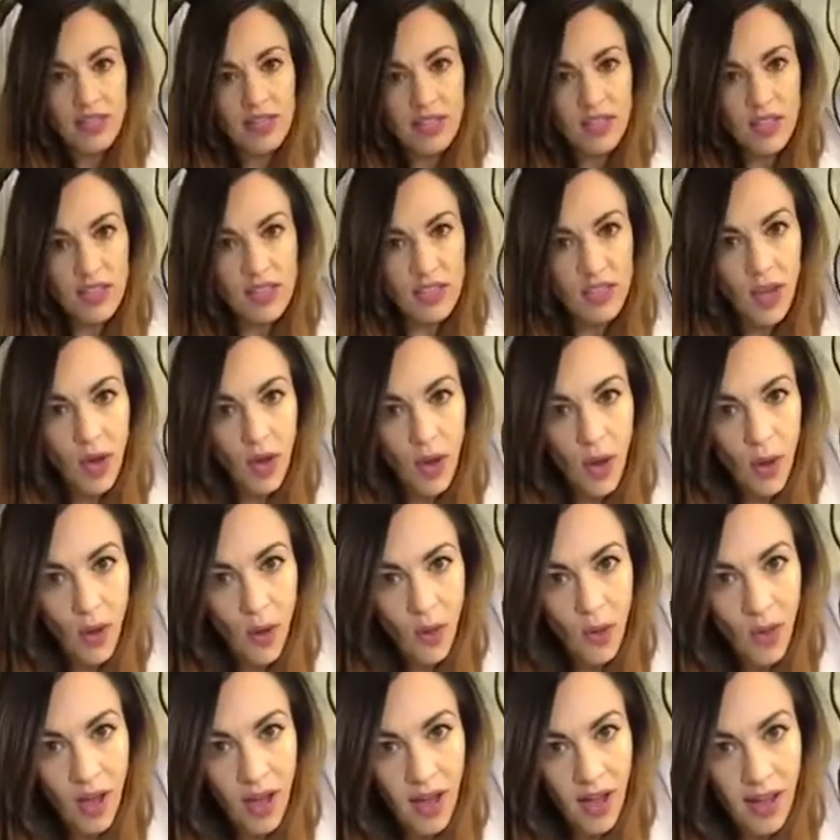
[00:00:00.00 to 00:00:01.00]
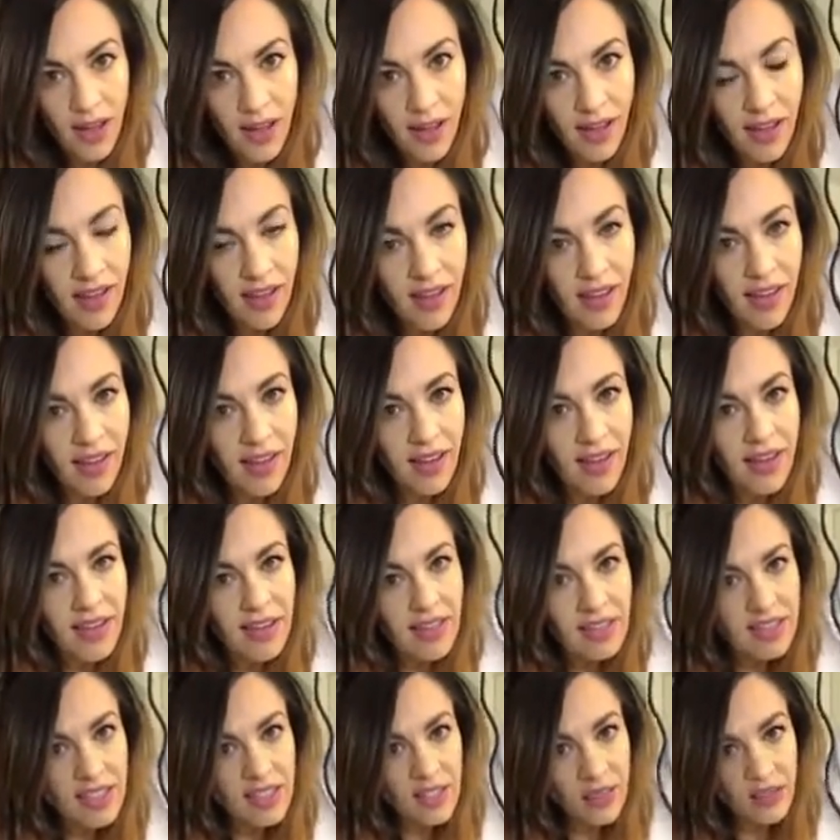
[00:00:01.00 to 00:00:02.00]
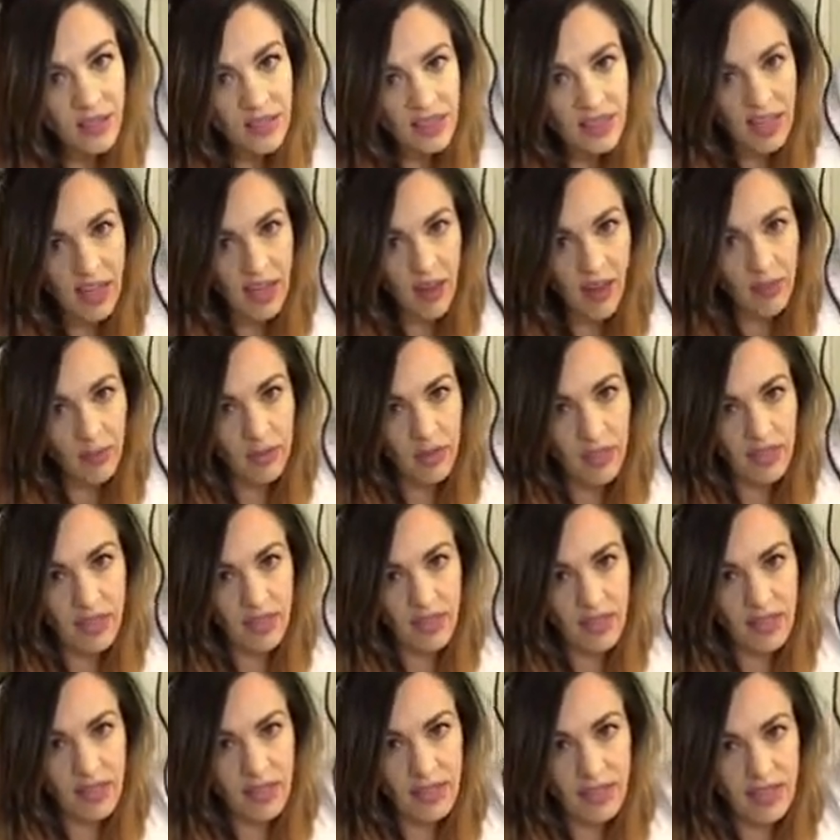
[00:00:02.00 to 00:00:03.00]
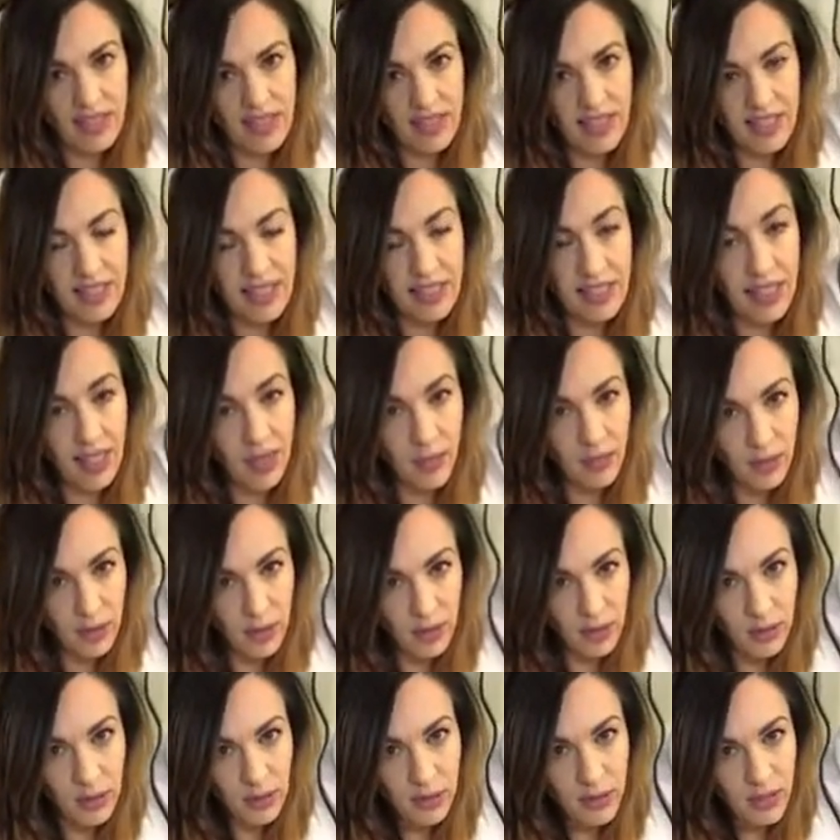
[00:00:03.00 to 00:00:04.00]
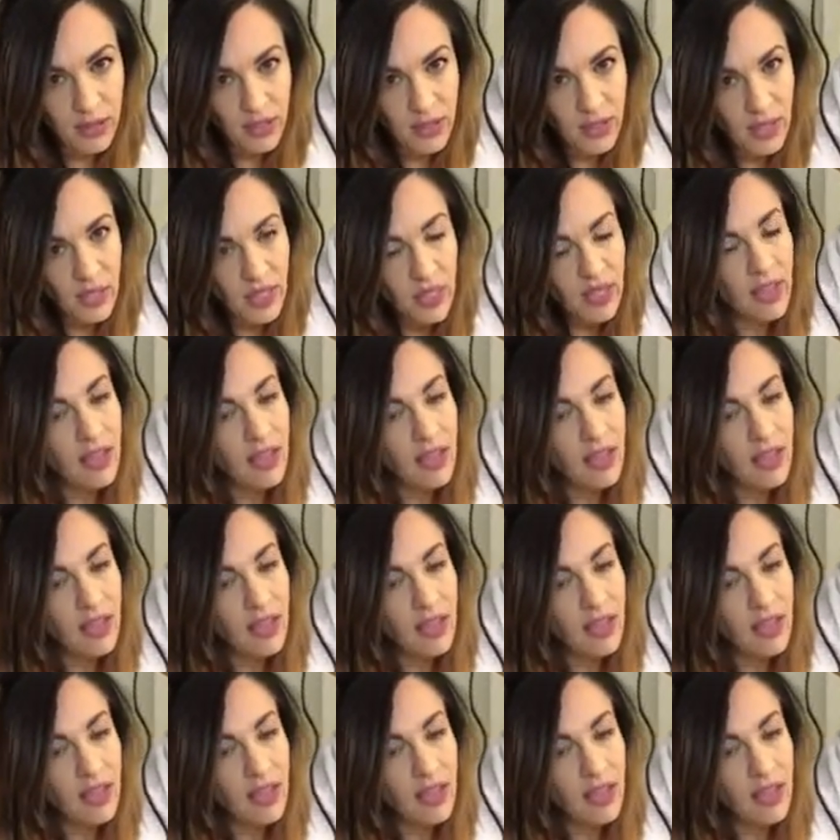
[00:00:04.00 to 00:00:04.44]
So see how I'm leaving this tip loose.